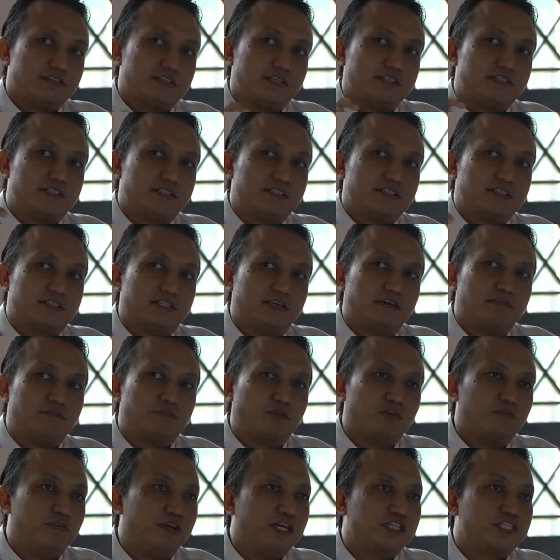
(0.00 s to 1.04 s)
This is the
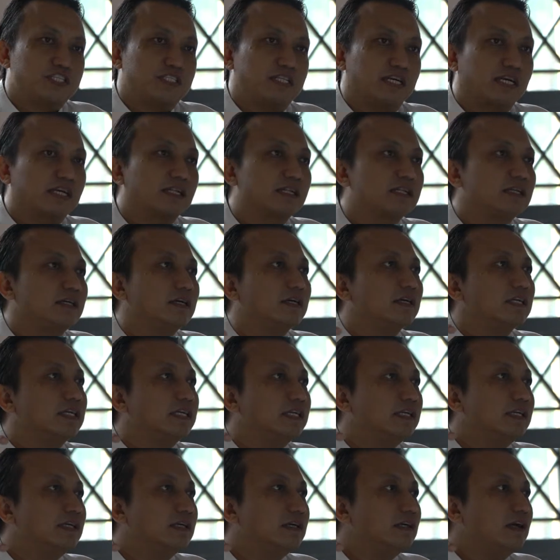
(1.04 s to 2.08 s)
provision that
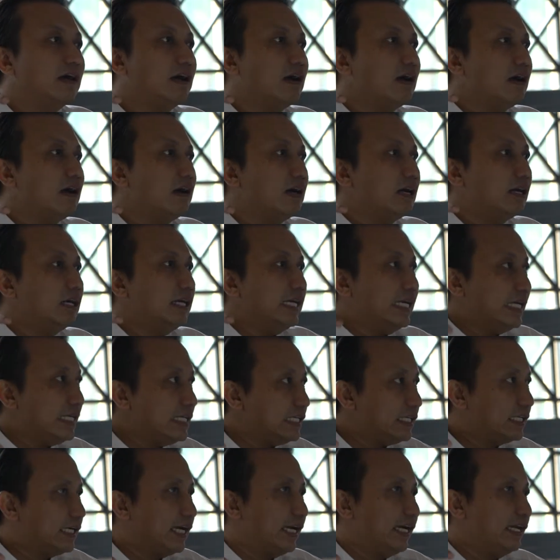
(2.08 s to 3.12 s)
clearly
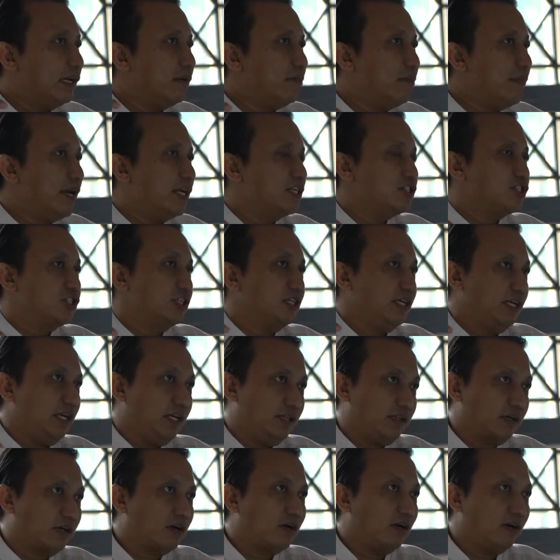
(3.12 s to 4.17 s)
indicated, mentioned
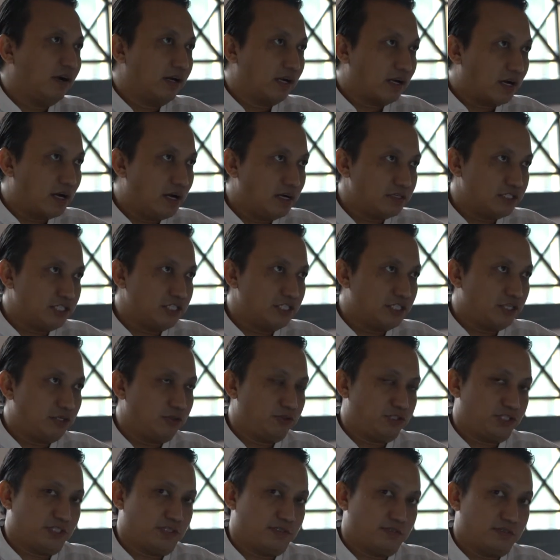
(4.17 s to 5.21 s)
in the current
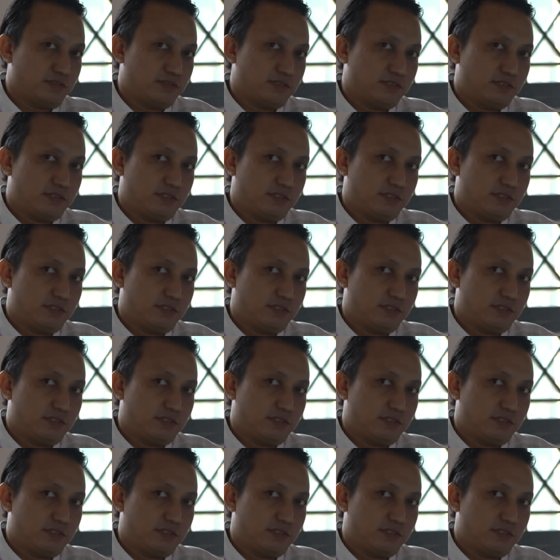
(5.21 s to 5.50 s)
constitution.